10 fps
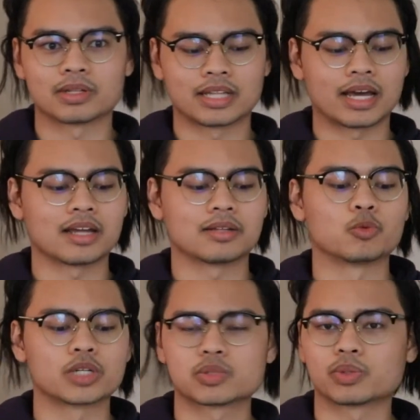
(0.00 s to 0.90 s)
that
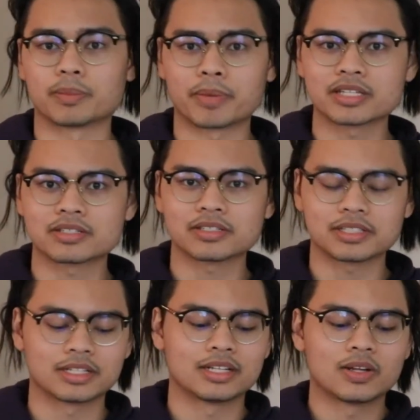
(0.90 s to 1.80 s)
works with the pencil,
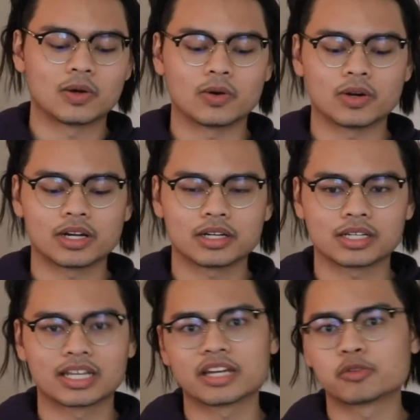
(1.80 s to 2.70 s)
or
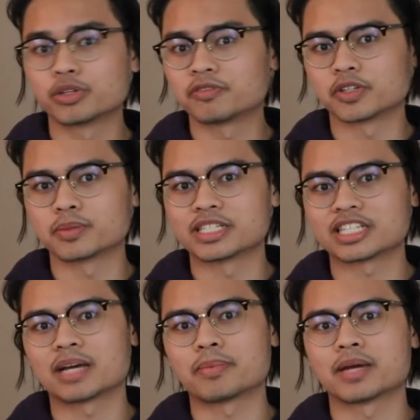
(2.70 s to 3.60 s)
get a refurbished
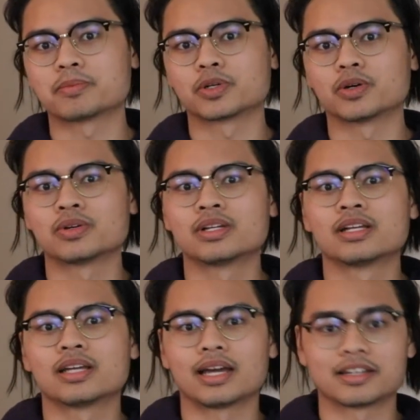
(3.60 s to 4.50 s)
iPad Pro
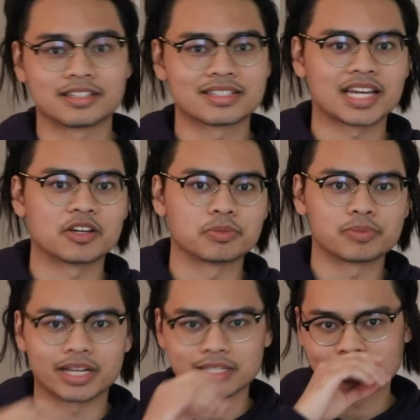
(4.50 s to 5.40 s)
at a discounted
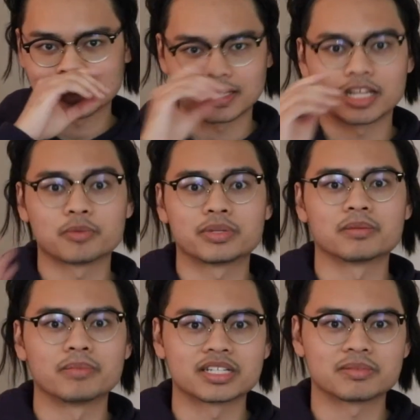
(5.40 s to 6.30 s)
price. That would be the
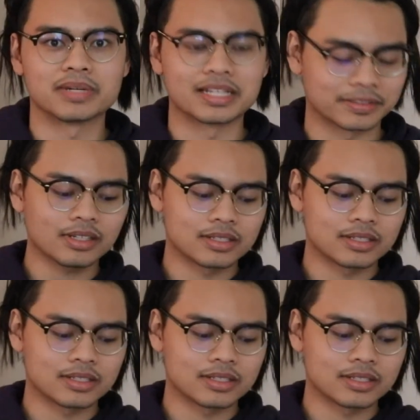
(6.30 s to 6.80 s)
best bet.